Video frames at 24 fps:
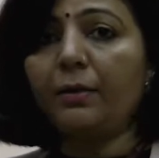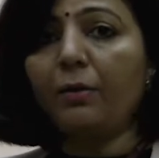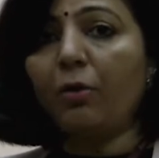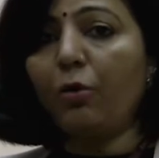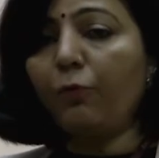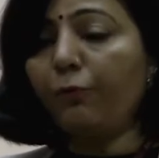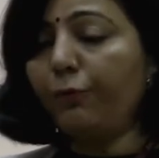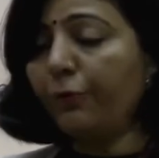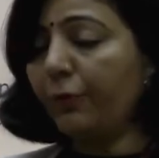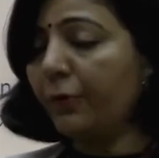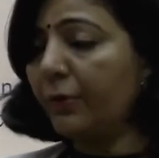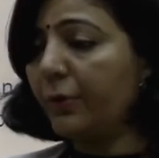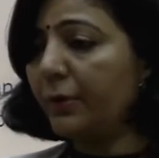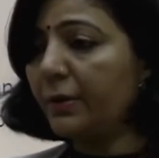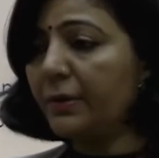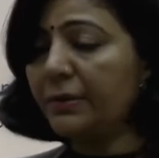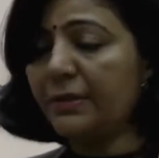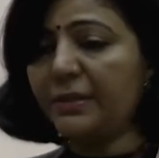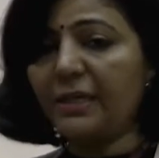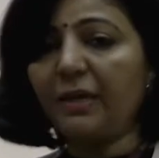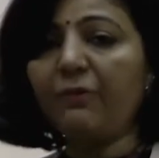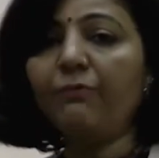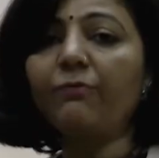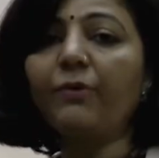of uh,
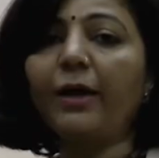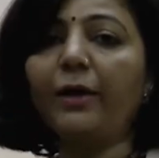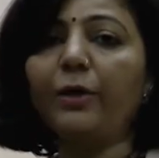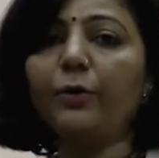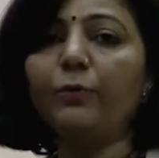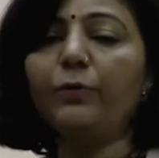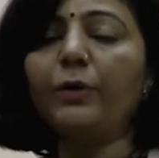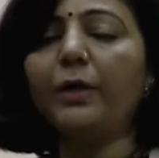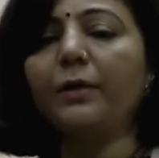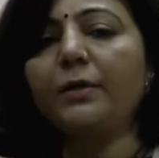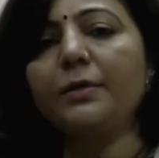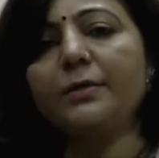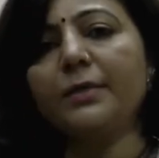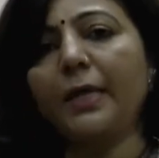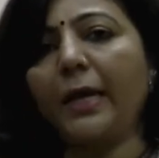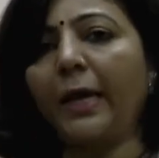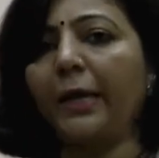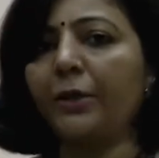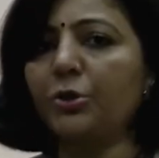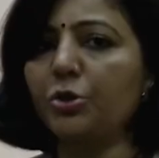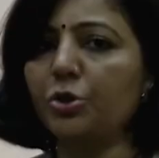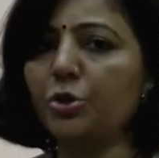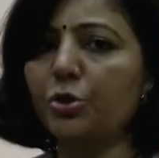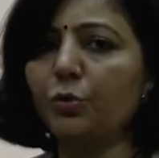same value that is
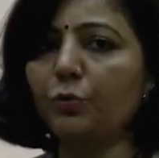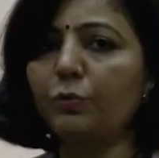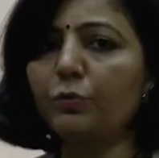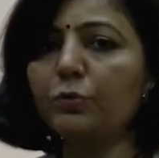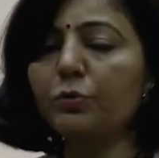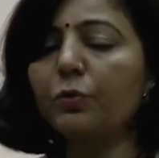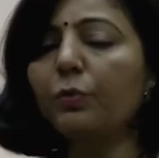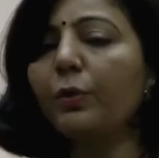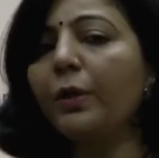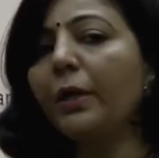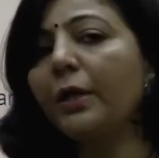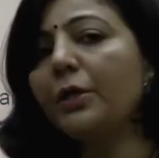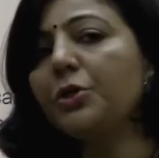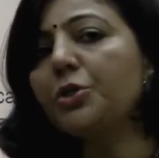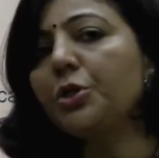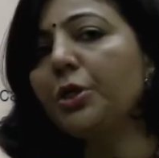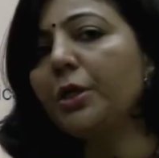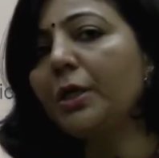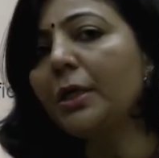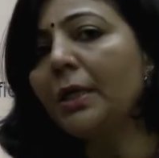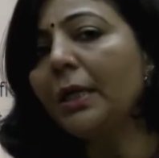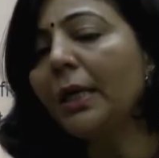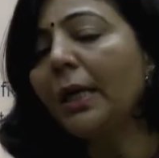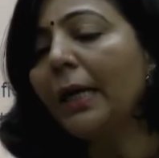h nu so energy
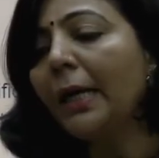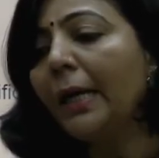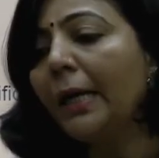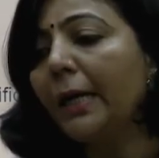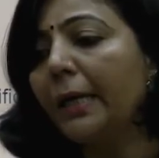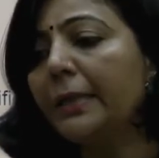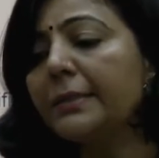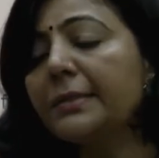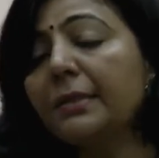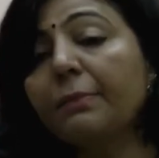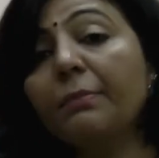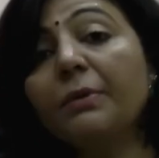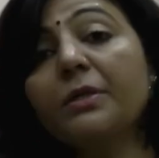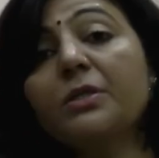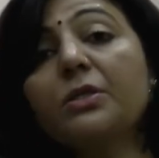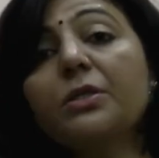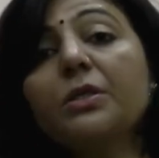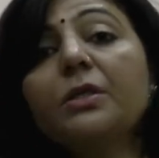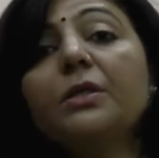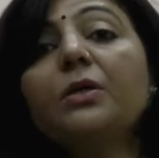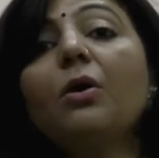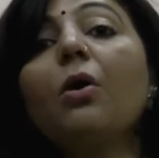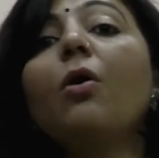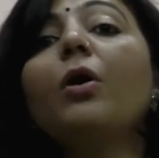is
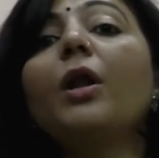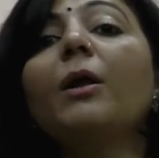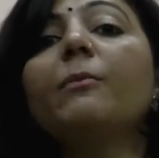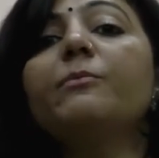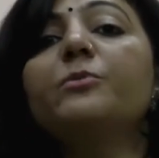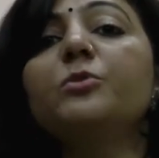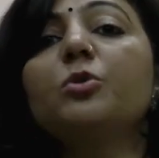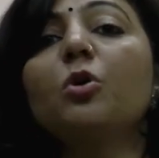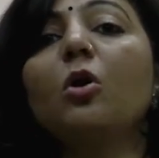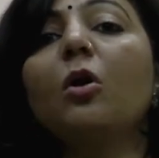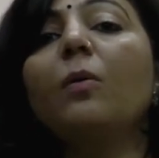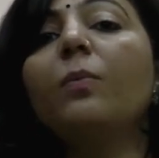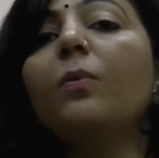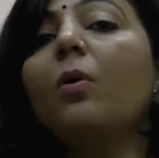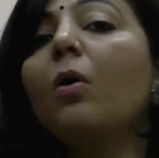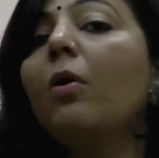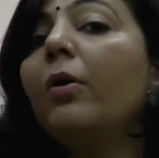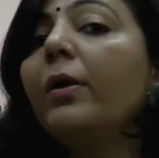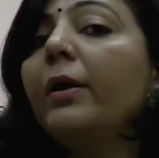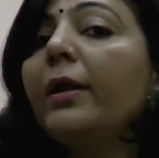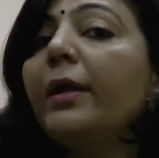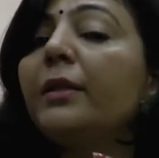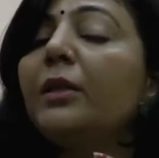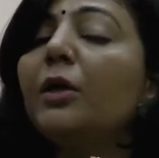emitted or absorbed
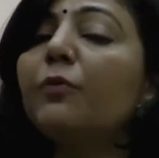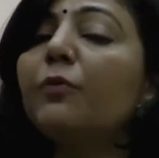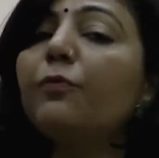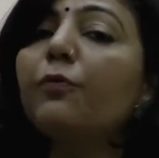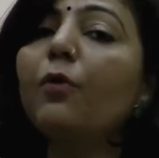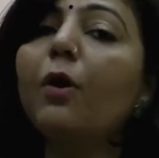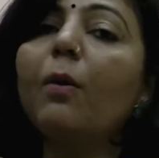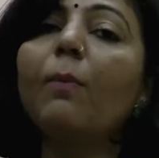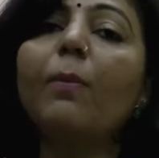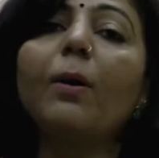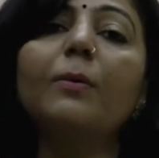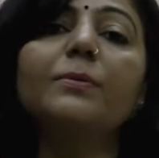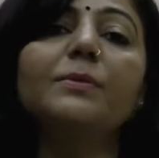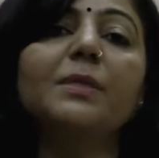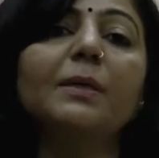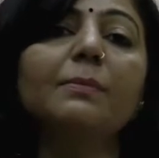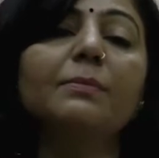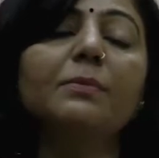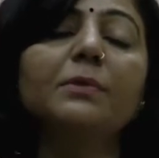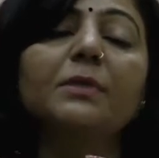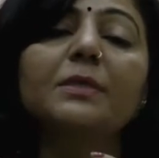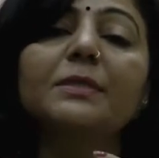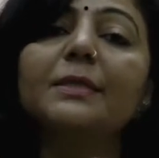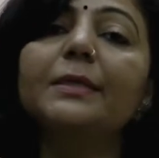only in the form of some
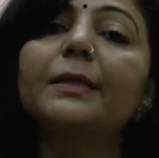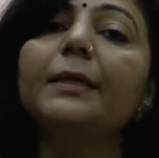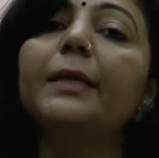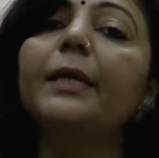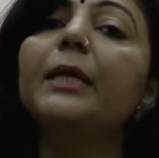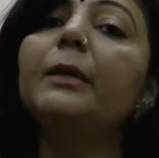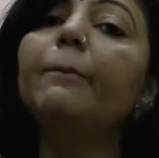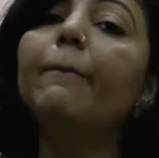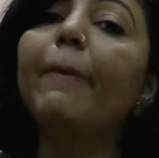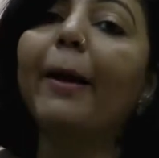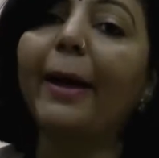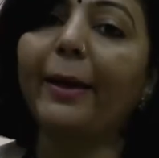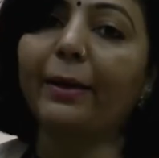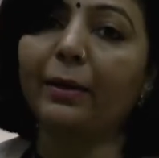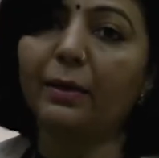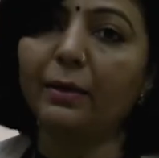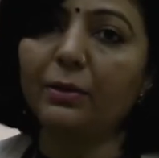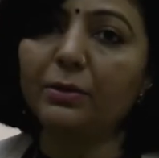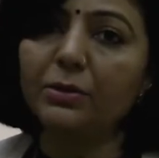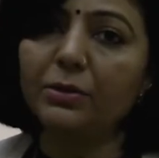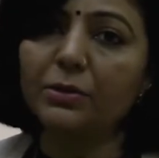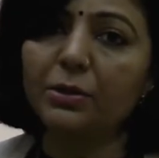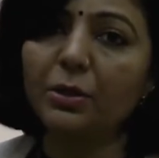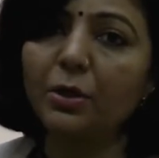discrete
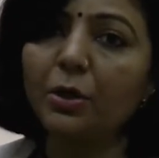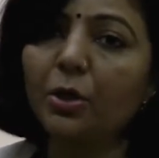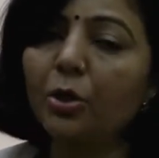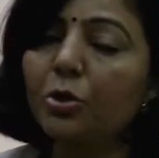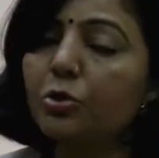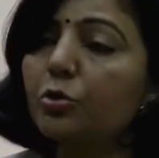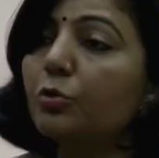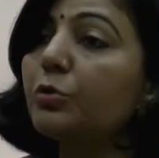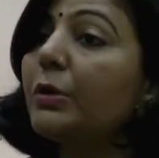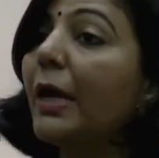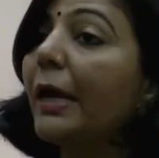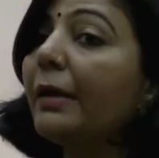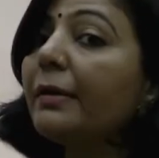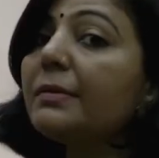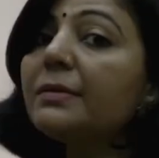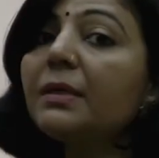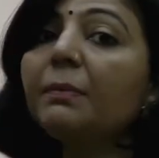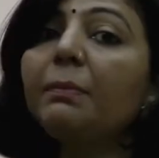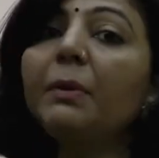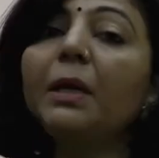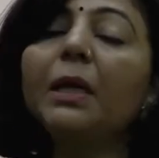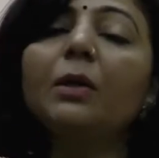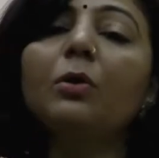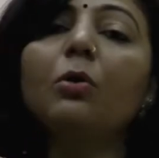packets so that is the
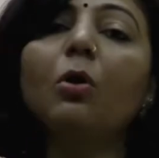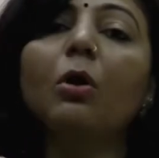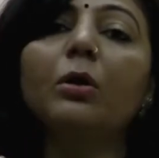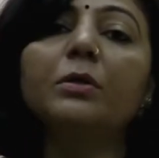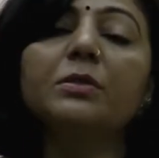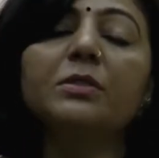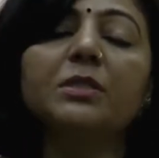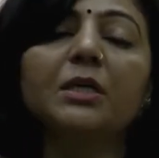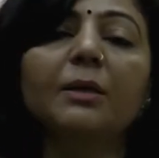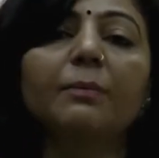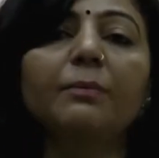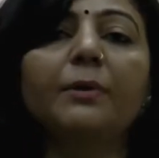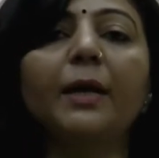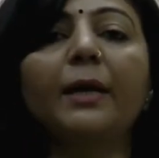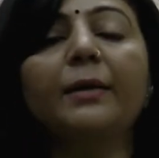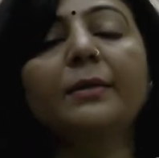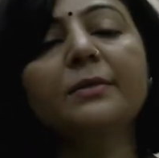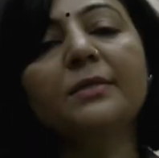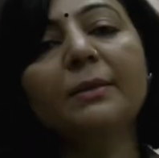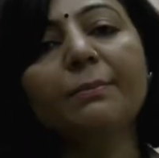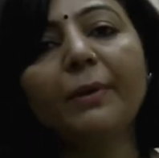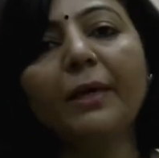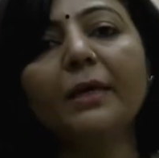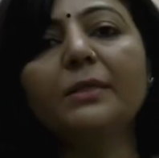main concept, that is
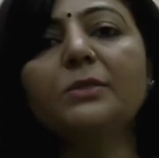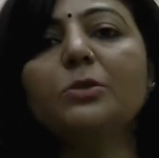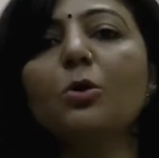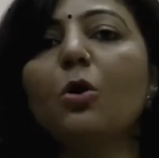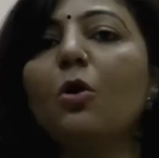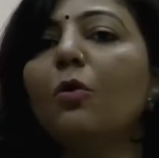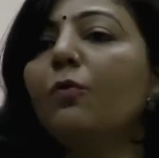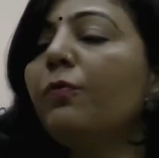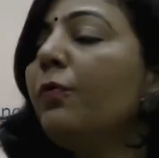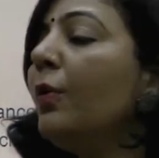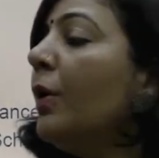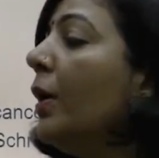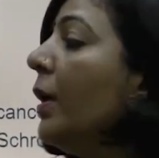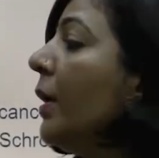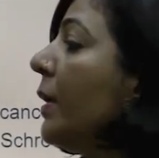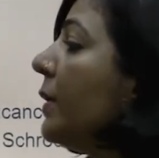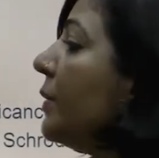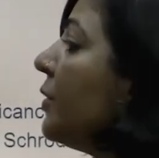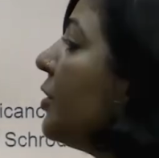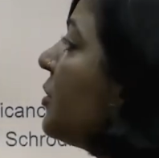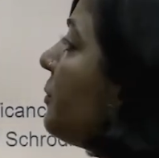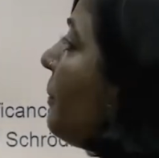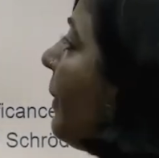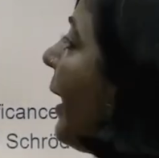the base of
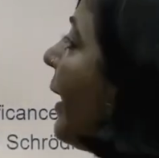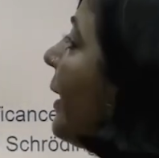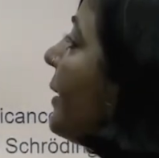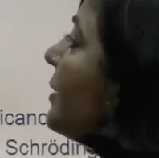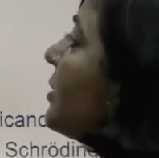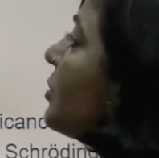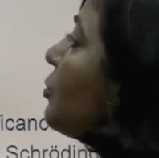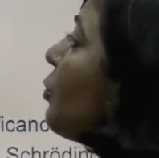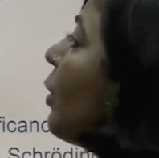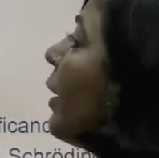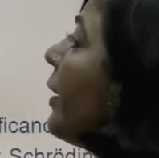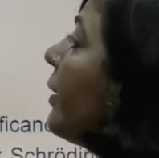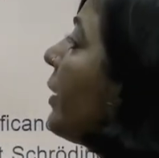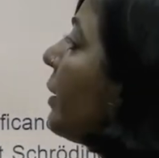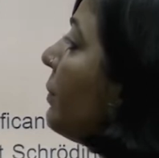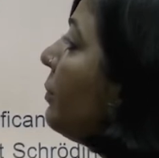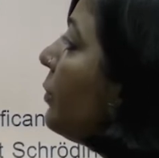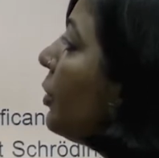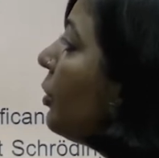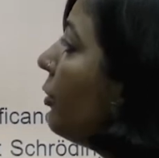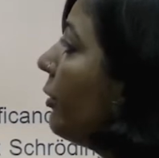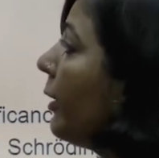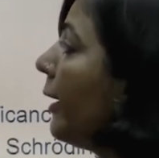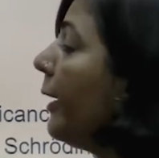this Planck's quantum
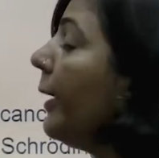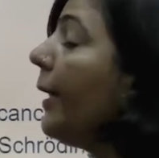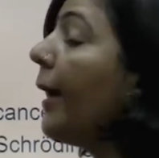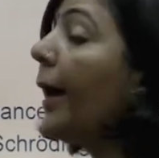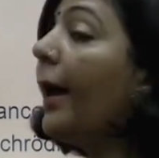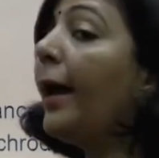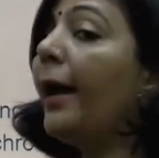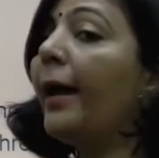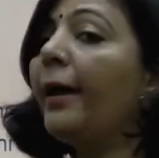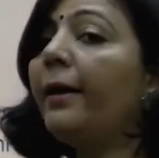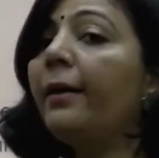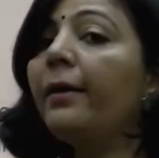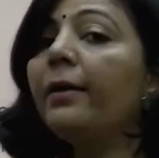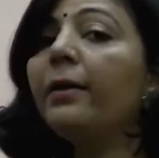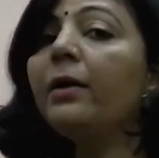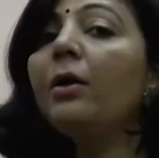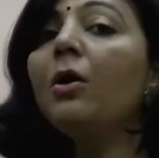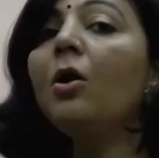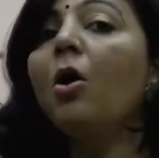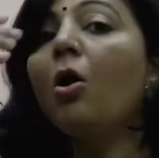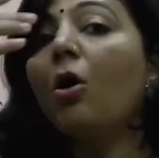theory and uh,